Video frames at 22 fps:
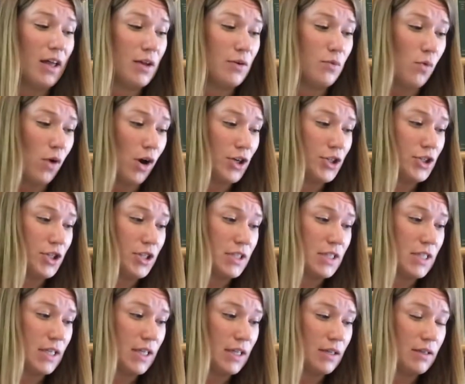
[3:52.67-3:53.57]
in
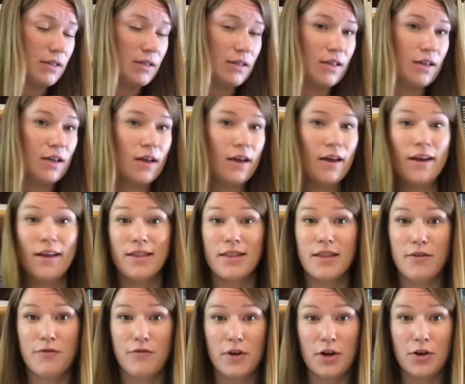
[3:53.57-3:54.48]
Washington,
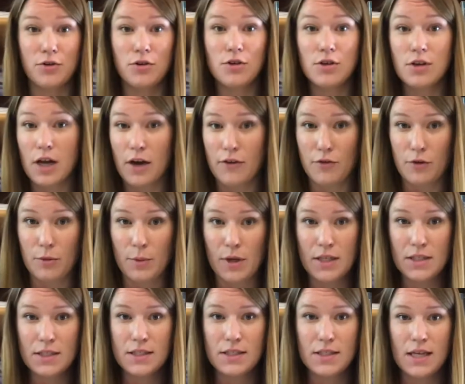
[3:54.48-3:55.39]
the federal
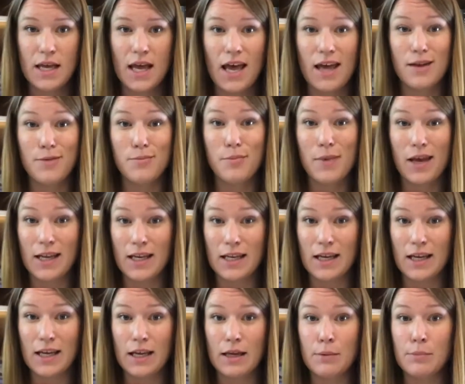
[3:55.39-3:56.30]
government and
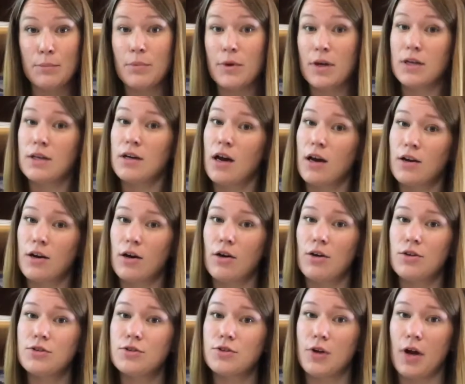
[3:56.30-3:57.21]
many, but not
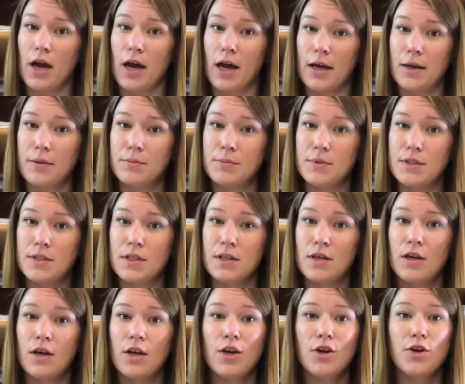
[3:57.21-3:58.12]
all tribes,
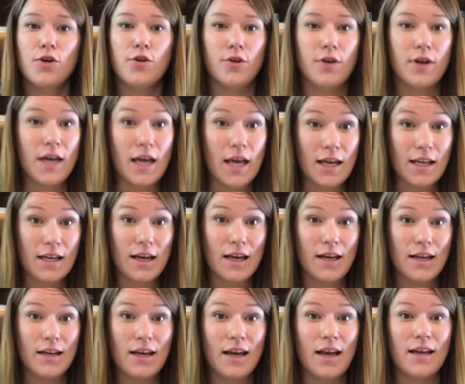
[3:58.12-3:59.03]

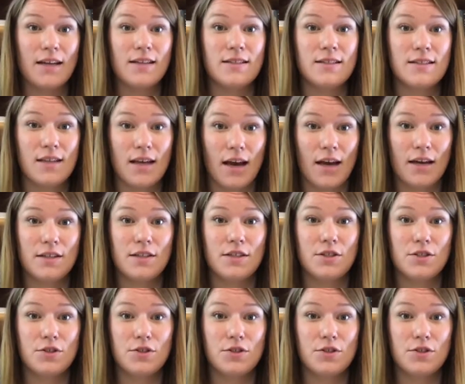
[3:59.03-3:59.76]
created and signed